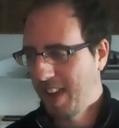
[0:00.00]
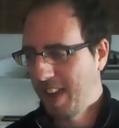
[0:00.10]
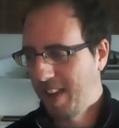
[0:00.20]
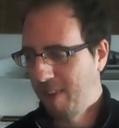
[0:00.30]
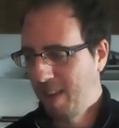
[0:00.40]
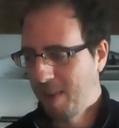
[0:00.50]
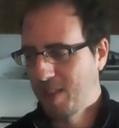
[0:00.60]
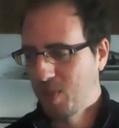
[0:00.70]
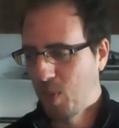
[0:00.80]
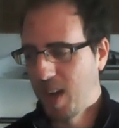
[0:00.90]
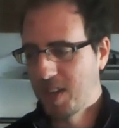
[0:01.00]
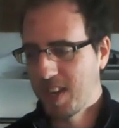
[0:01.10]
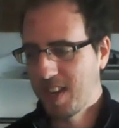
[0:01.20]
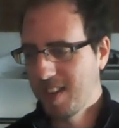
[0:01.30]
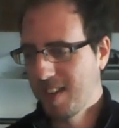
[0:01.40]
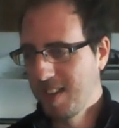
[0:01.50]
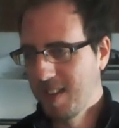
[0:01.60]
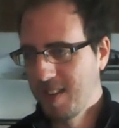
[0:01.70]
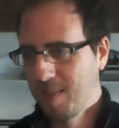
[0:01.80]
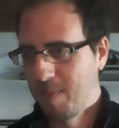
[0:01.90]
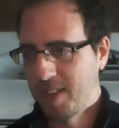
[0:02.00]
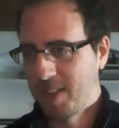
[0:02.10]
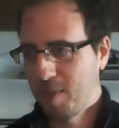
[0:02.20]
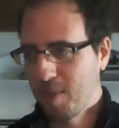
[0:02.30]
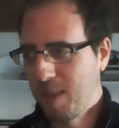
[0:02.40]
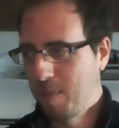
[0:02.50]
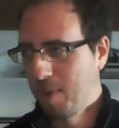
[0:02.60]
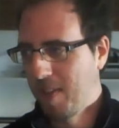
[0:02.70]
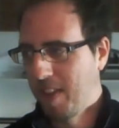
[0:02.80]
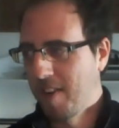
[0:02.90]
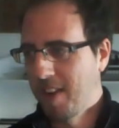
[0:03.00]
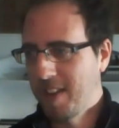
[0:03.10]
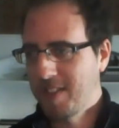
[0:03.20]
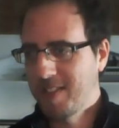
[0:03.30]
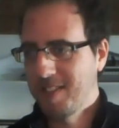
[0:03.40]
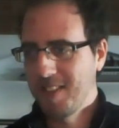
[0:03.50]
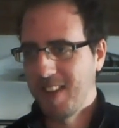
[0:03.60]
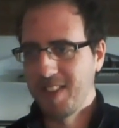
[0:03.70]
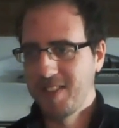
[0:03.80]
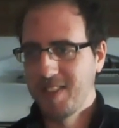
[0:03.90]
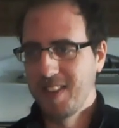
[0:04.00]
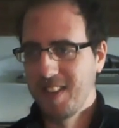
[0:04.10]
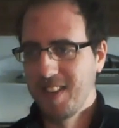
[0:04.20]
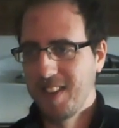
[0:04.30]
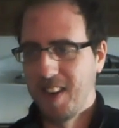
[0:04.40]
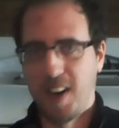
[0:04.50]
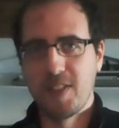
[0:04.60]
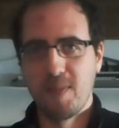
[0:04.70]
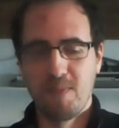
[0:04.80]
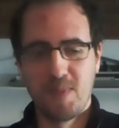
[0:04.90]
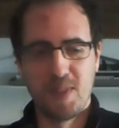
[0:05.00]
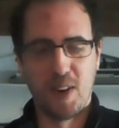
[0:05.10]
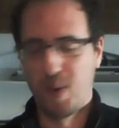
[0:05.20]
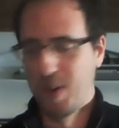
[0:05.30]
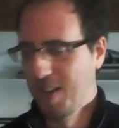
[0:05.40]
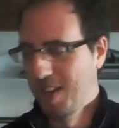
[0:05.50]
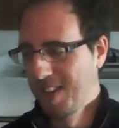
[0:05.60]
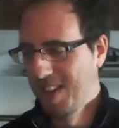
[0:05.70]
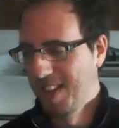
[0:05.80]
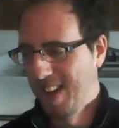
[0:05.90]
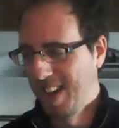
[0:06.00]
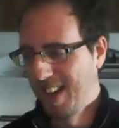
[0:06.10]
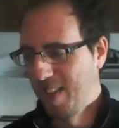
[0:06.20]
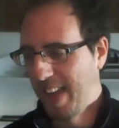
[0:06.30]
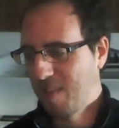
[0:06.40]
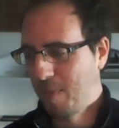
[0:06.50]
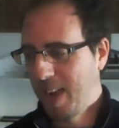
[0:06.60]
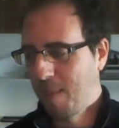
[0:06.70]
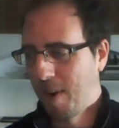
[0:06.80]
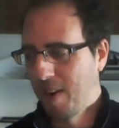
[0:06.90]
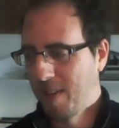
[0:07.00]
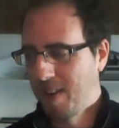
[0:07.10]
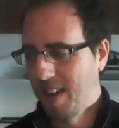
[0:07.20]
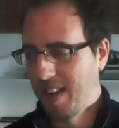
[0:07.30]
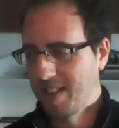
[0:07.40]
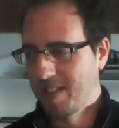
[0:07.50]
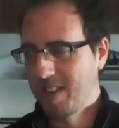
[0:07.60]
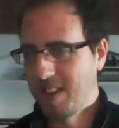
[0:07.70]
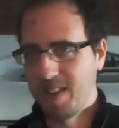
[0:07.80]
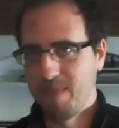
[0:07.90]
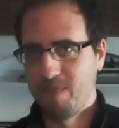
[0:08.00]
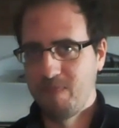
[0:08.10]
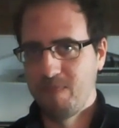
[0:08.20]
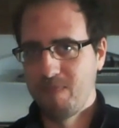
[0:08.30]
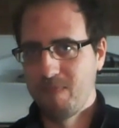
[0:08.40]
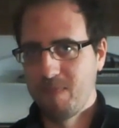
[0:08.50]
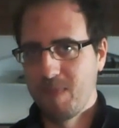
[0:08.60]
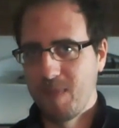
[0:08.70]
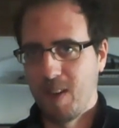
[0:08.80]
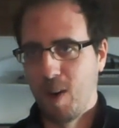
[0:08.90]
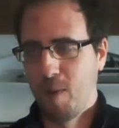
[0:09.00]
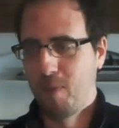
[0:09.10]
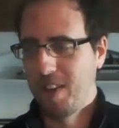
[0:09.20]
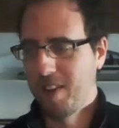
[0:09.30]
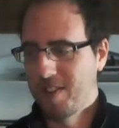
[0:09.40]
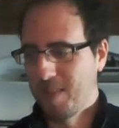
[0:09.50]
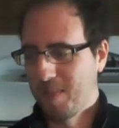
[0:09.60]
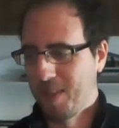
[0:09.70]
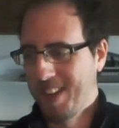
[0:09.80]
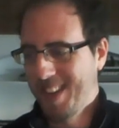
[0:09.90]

And if anybody is watching, magical people on the internet, that's awesome. So uh, thanks for being a part of it. And uh, hopefully you'll learn something.